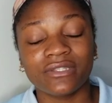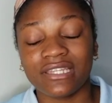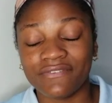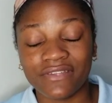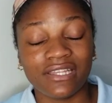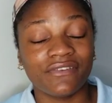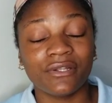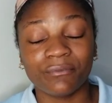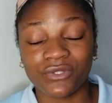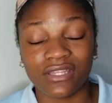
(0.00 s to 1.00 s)
even even
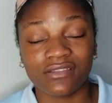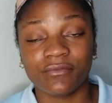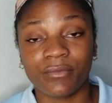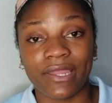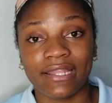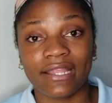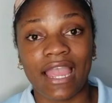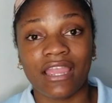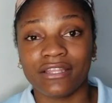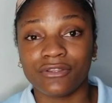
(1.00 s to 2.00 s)
up to this point,
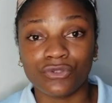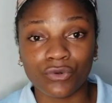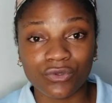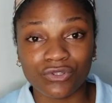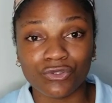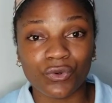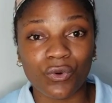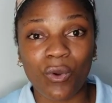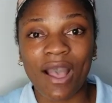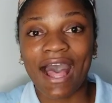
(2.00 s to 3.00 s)
I don't know